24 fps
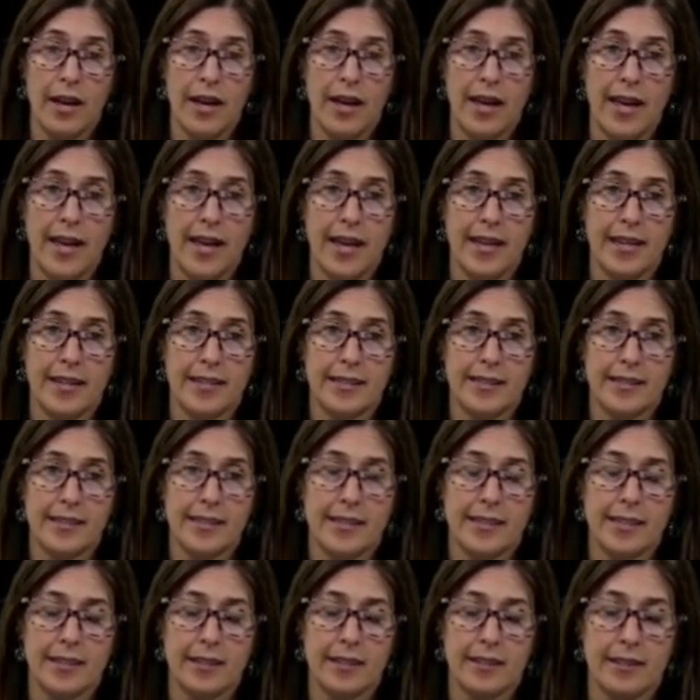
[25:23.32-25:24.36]
And
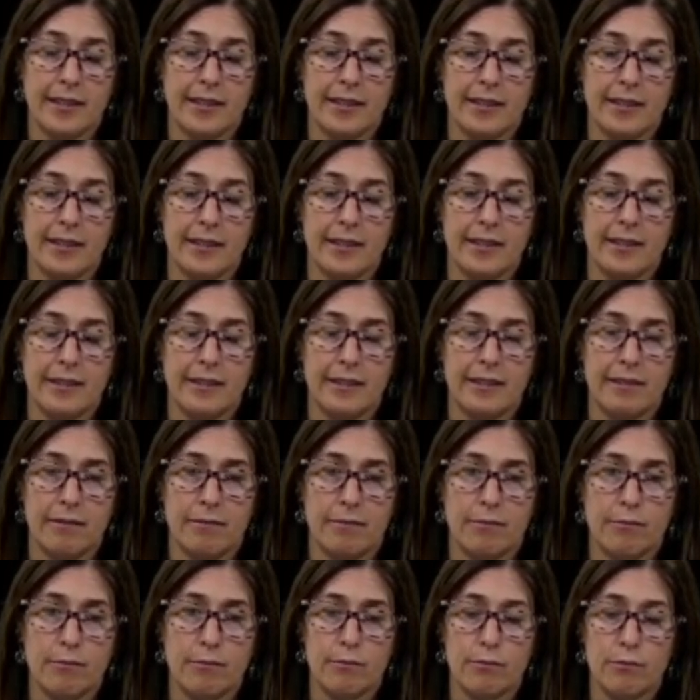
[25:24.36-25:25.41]

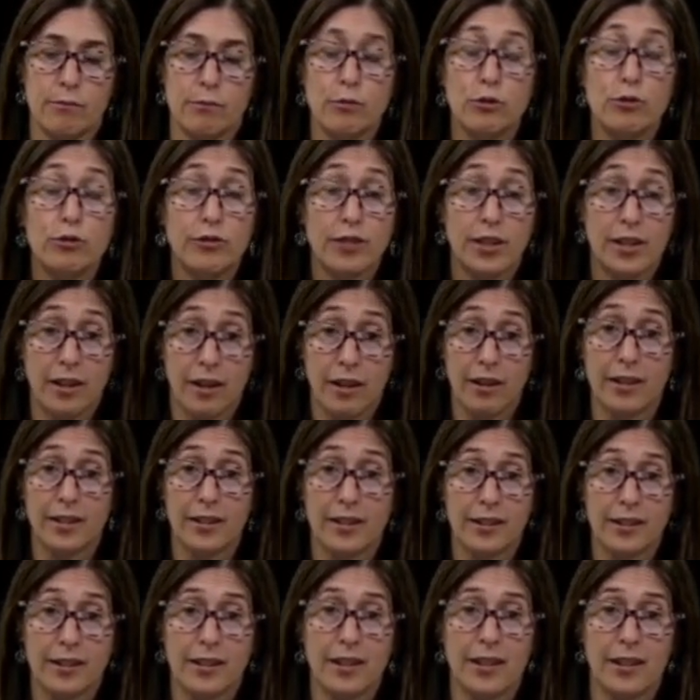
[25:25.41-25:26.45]
moving
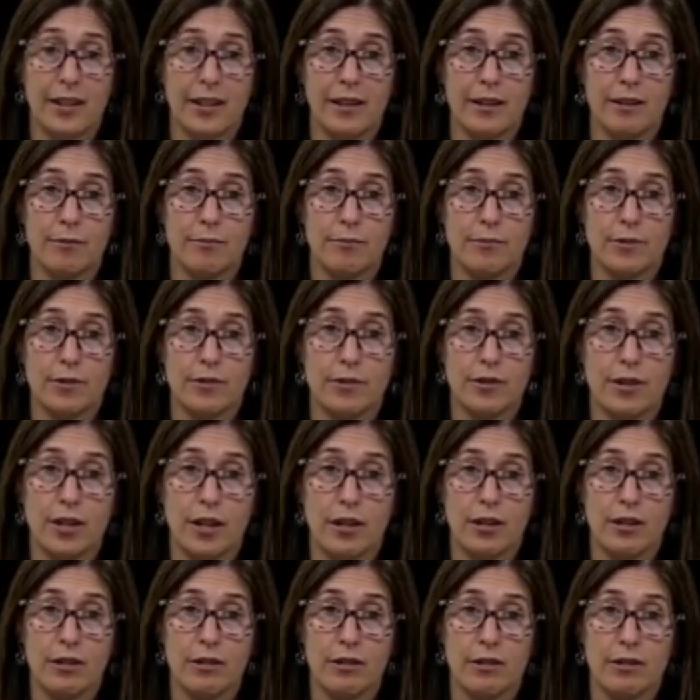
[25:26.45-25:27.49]
on,
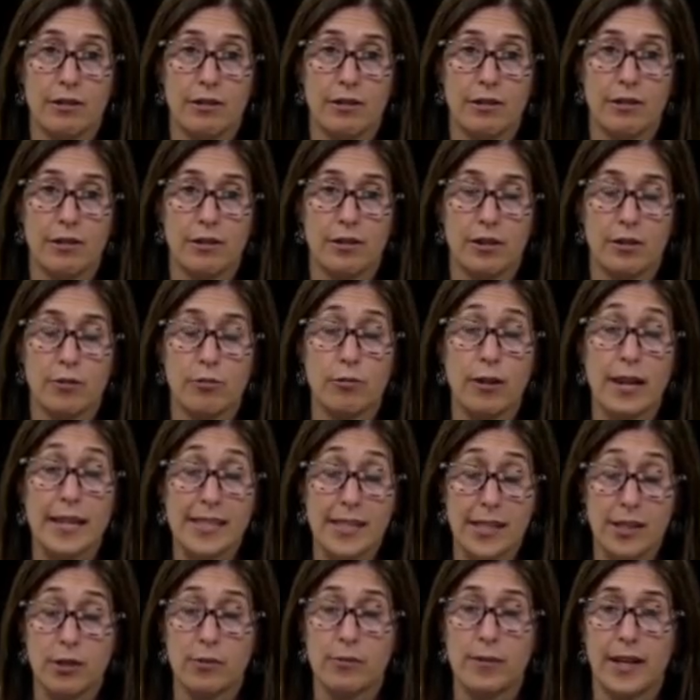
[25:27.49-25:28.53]
the
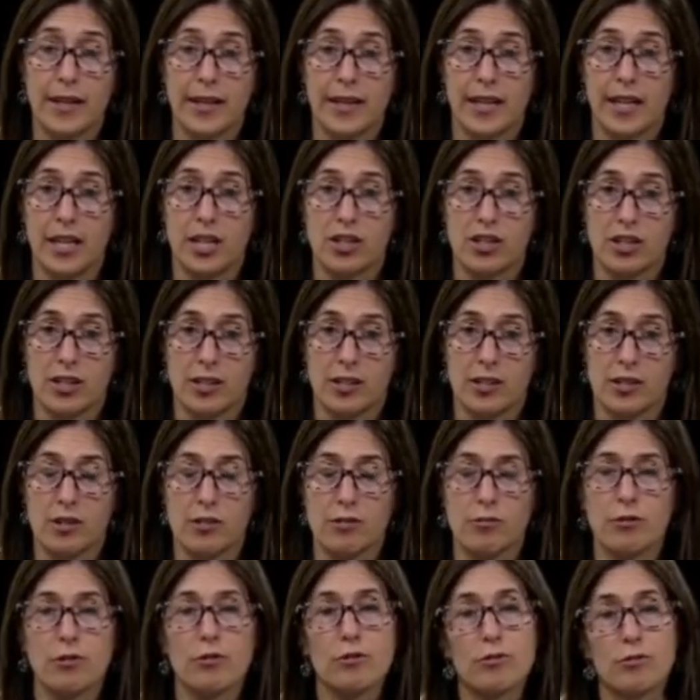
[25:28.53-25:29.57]
rescue medication.
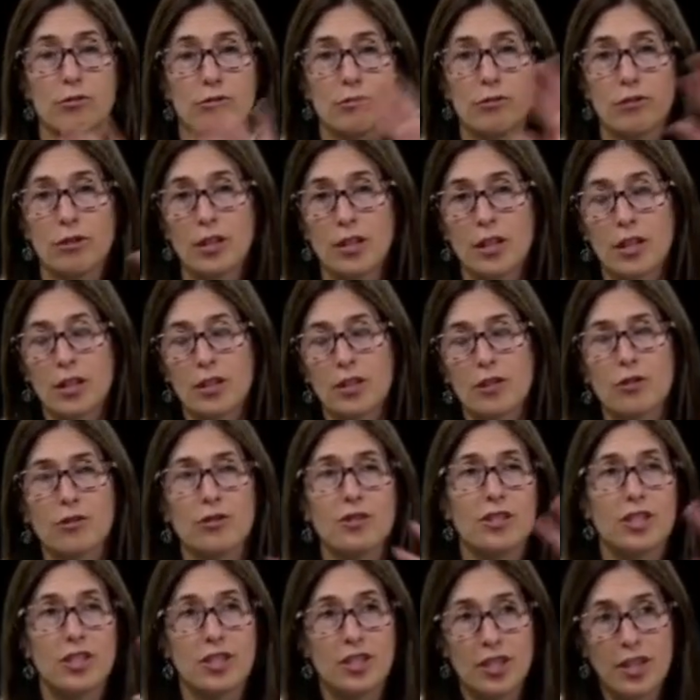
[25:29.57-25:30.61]
So
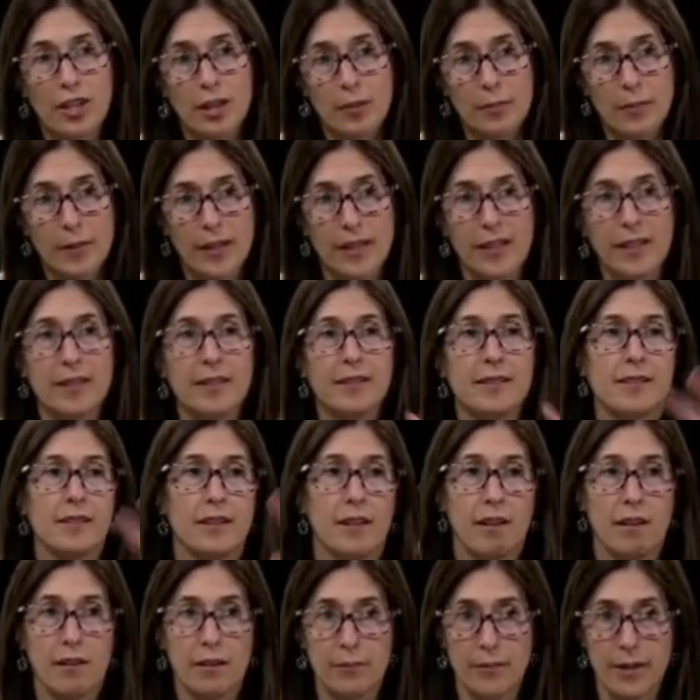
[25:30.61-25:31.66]
CGRPs and
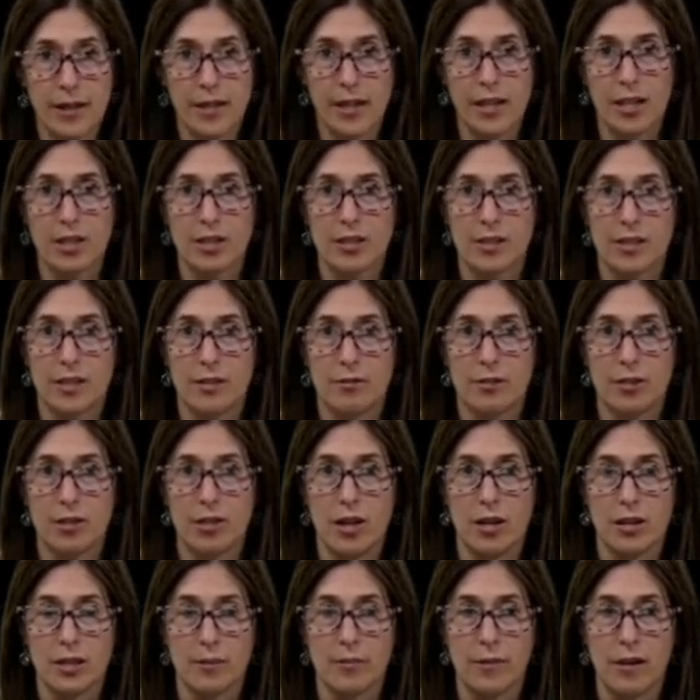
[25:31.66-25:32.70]
all the medications that we
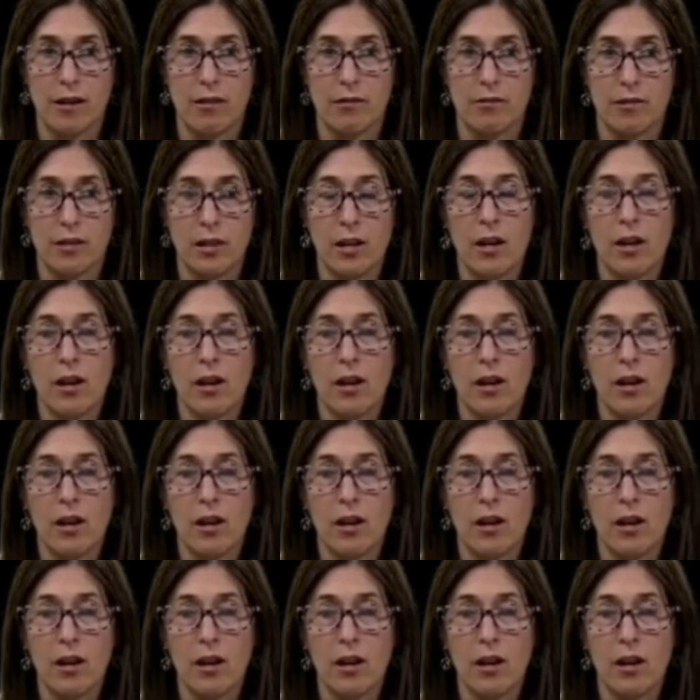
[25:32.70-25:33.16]
talked about